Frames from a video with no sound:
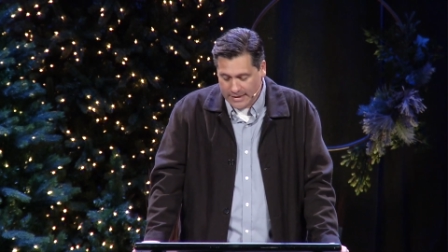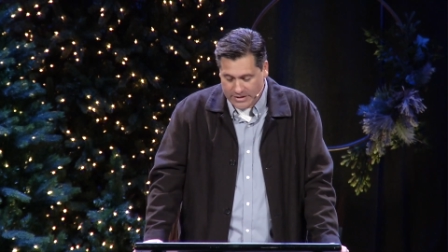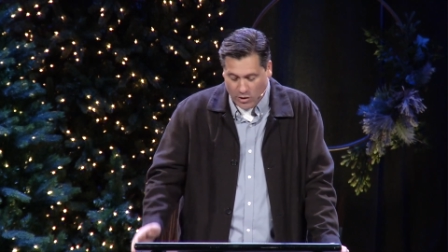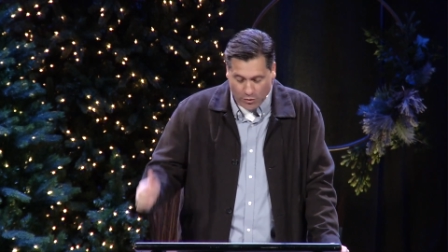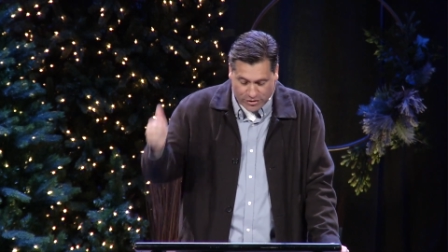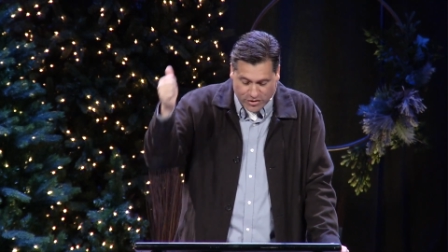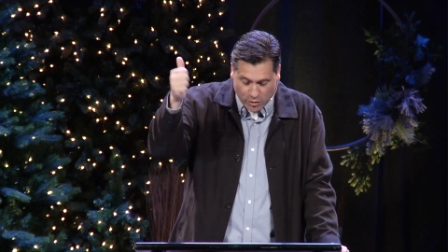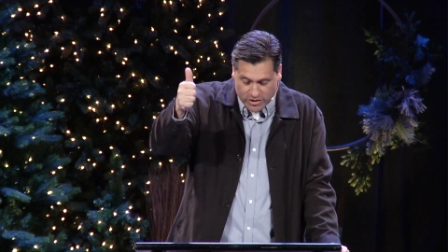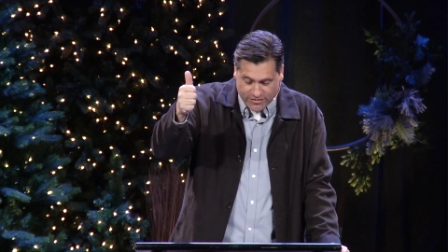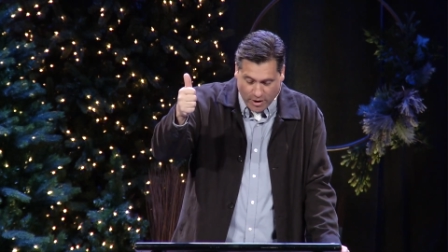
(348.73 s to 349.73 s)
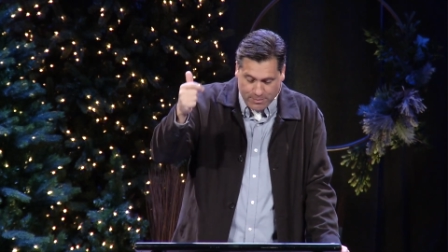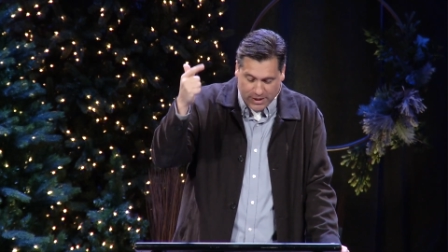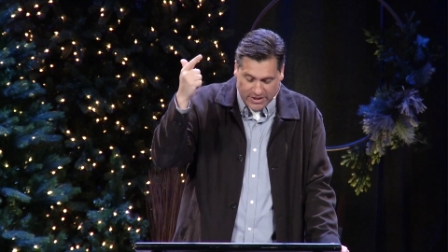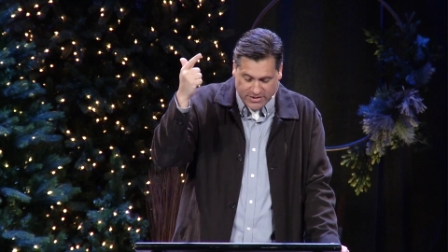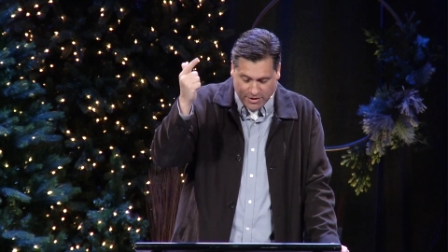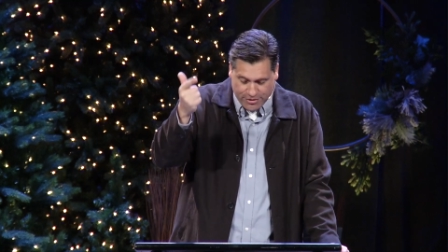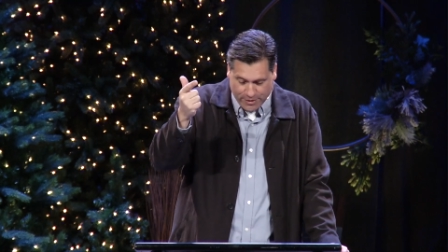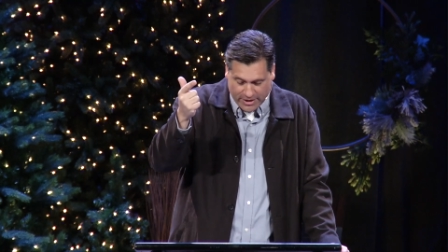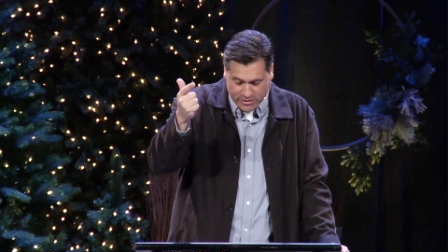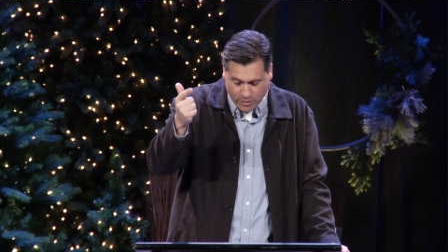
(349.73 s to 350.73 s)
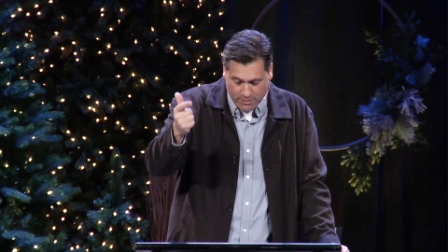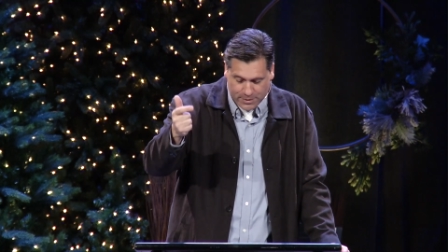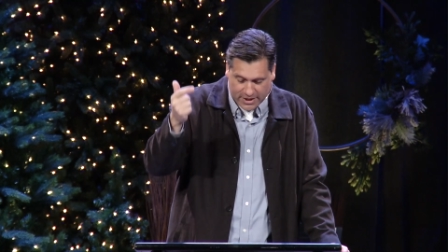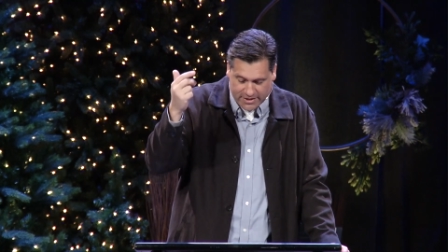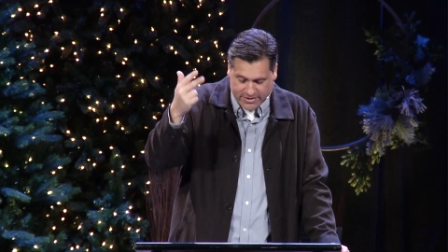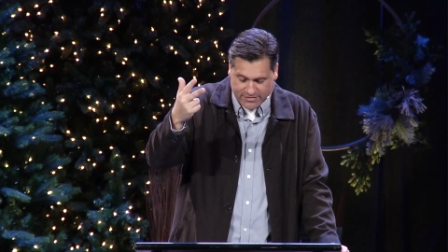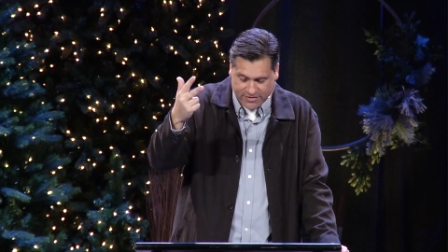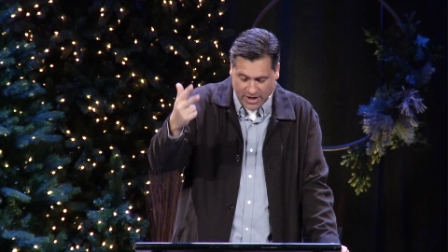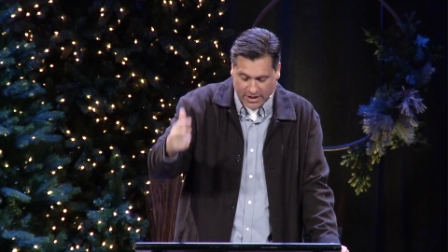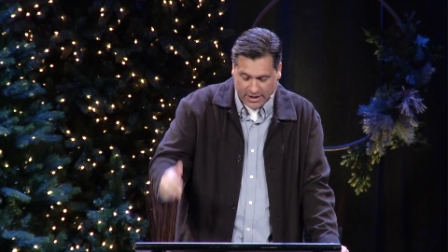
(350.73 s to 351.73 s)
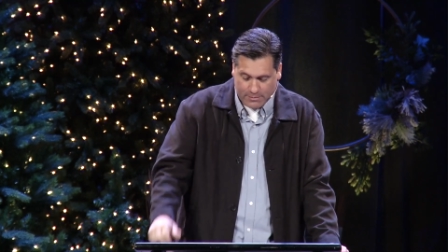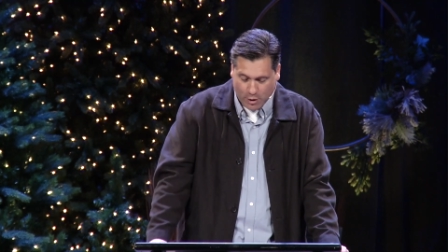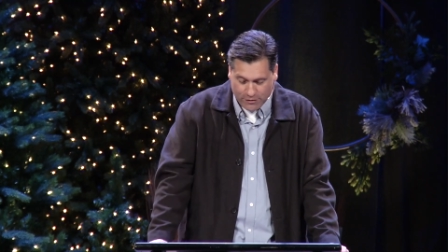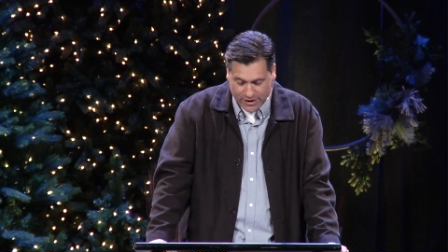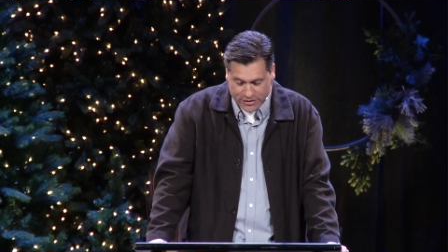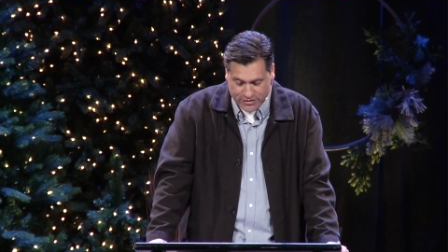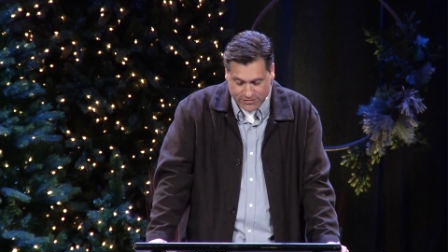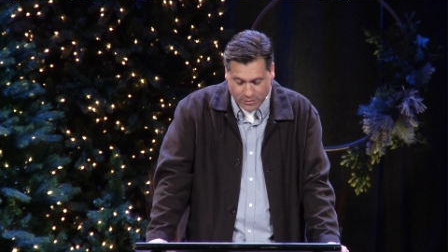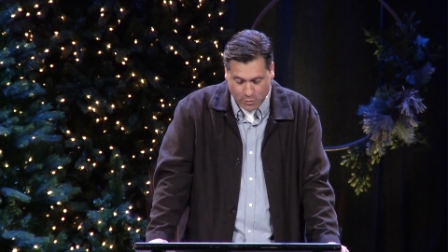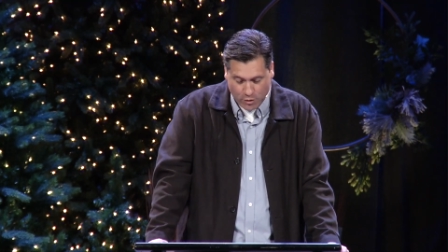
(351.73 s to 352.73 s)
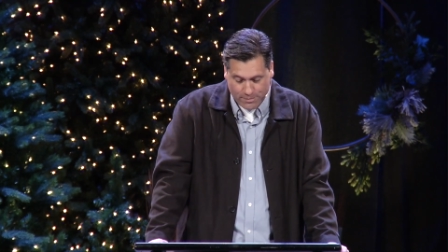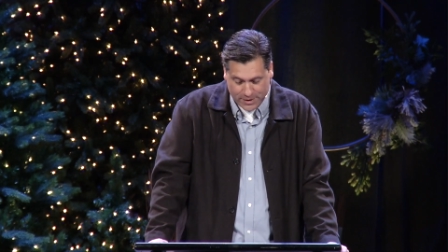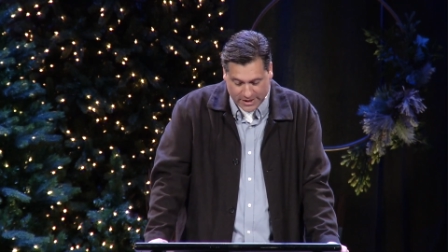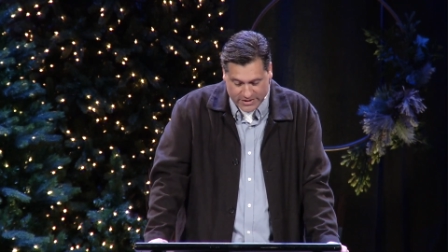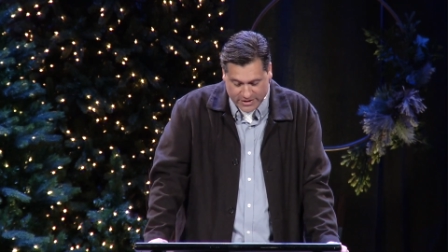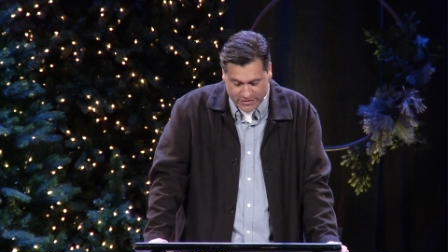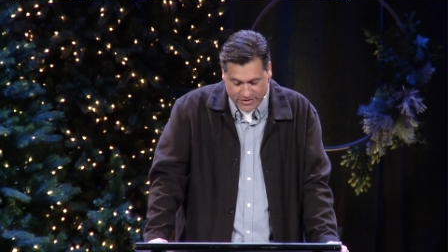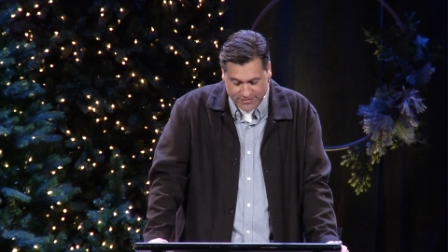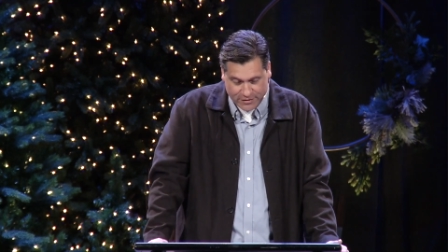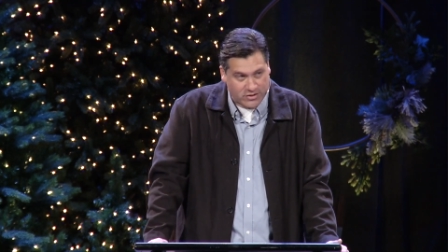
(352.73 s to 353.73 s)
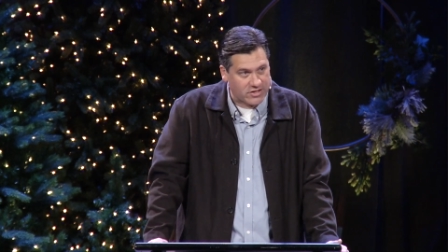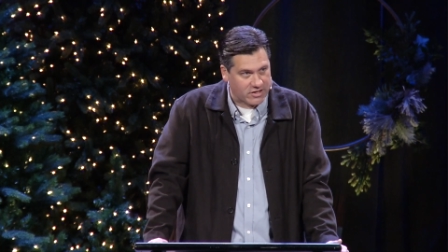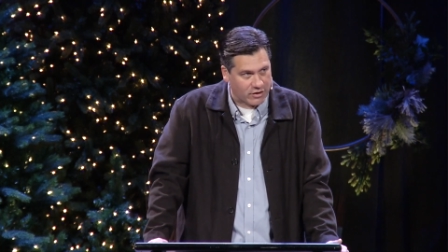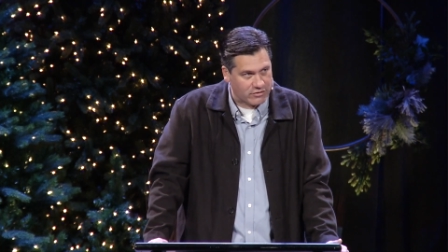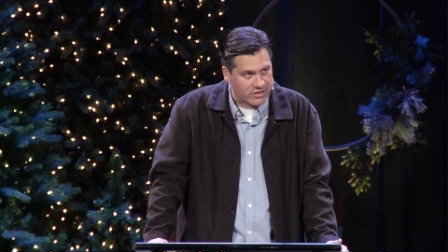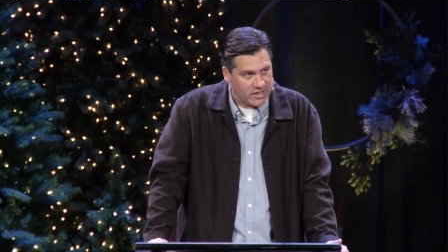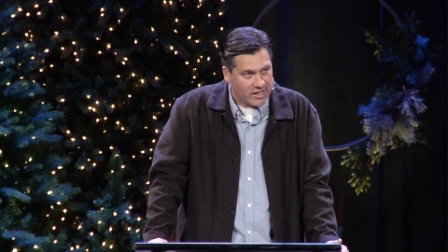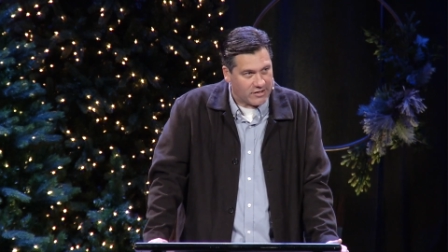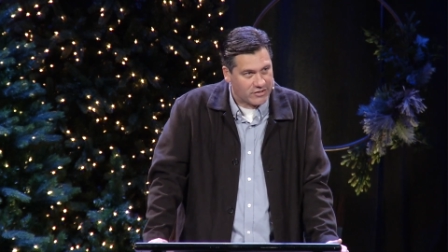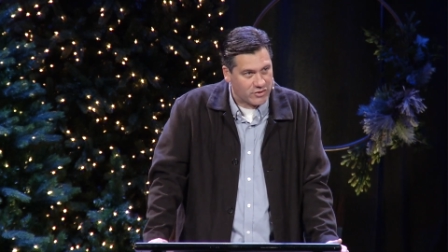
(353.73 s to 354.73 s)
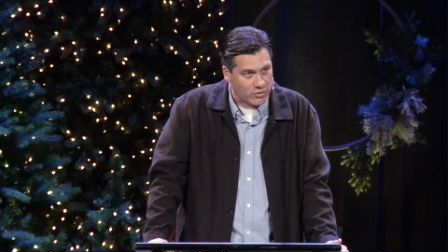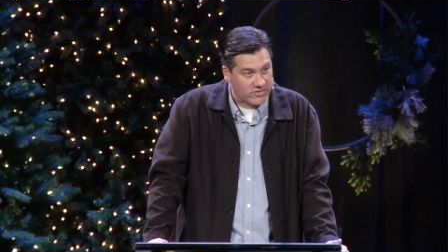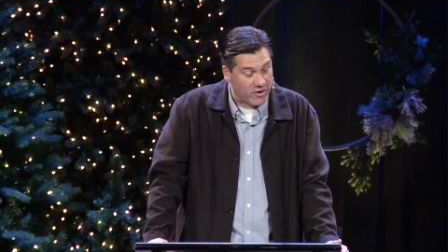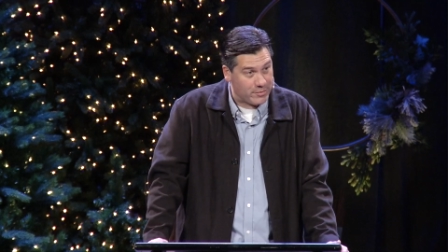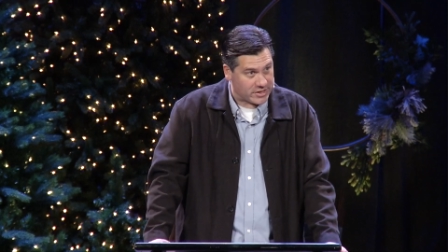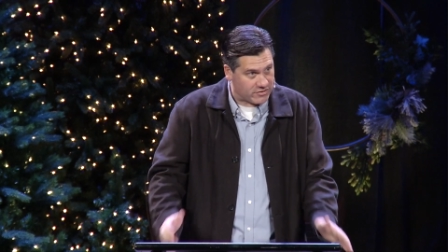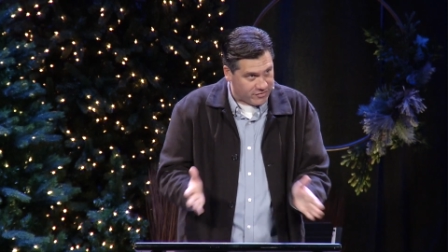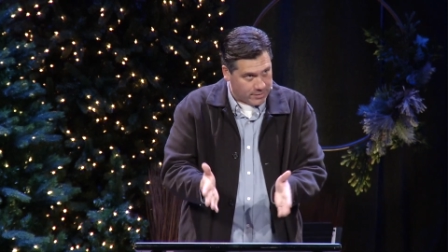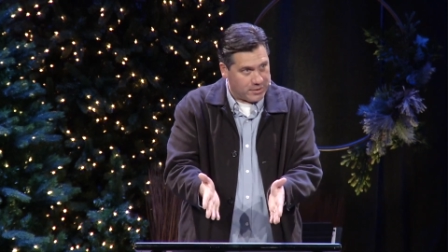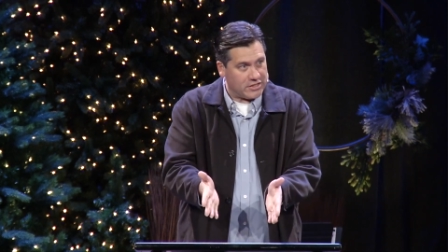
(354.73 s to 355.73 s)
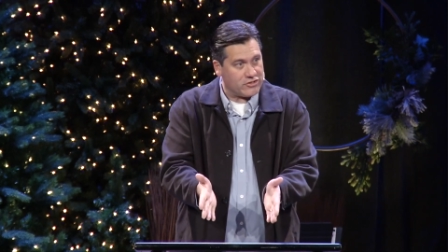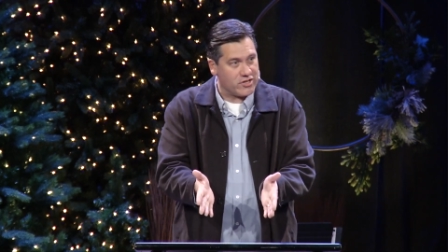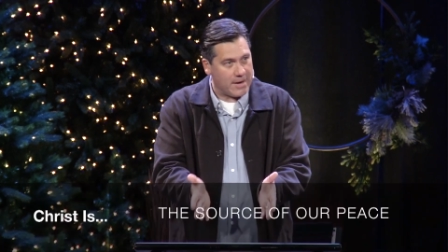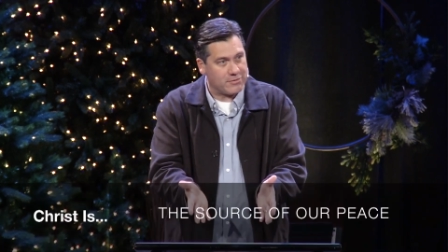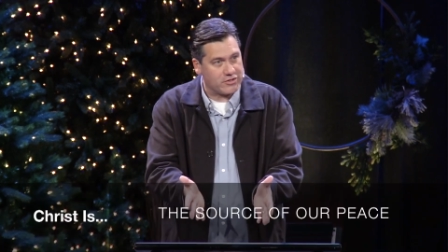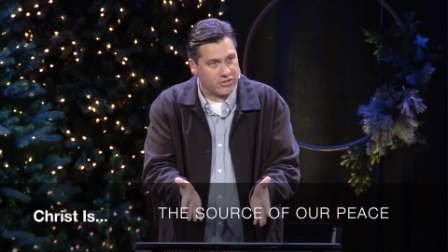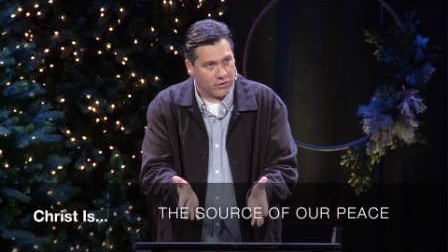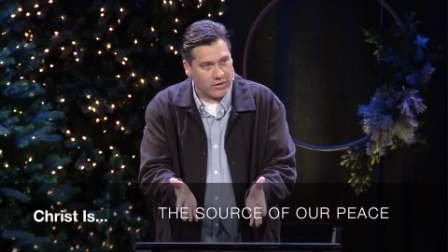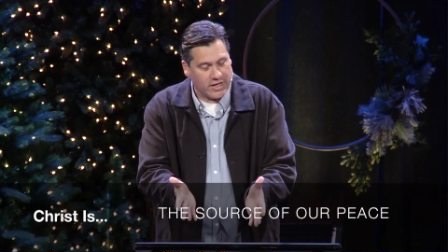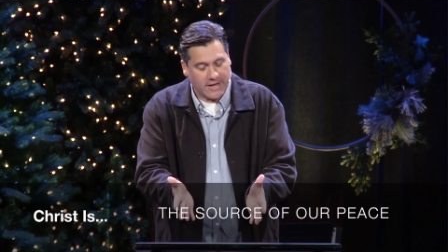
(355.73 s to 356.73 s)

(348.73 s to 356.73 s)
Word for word: So, the source of our peace, the threat to our peace, and finally, the motivation for more peace. Here's the first of those the source of our peace. Philippians chapter 2,